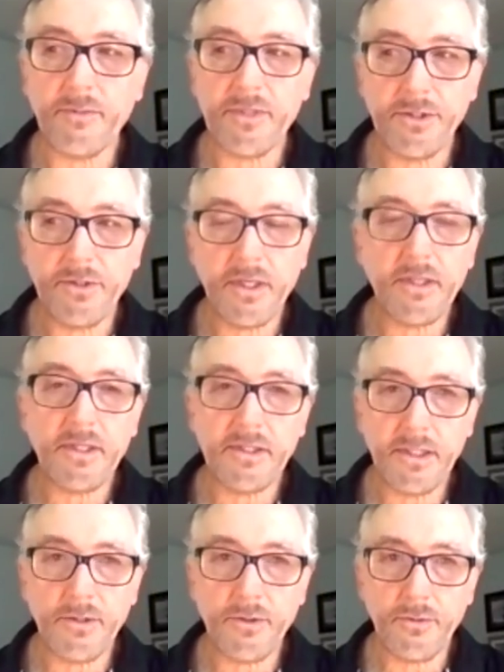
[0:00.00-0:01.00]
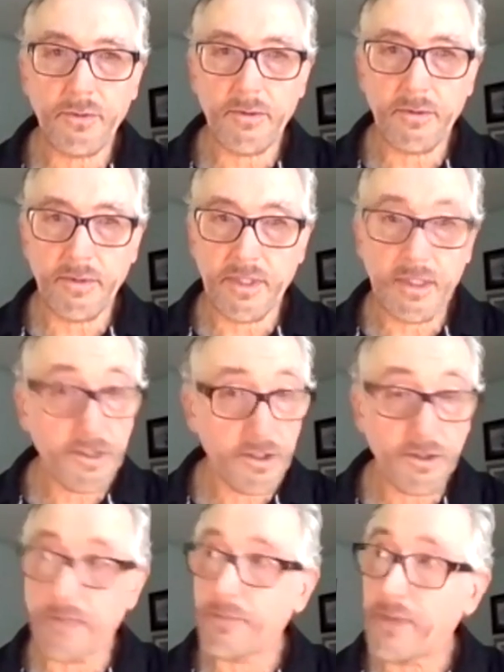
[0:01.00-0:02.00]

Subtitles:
but you can continue a relationship.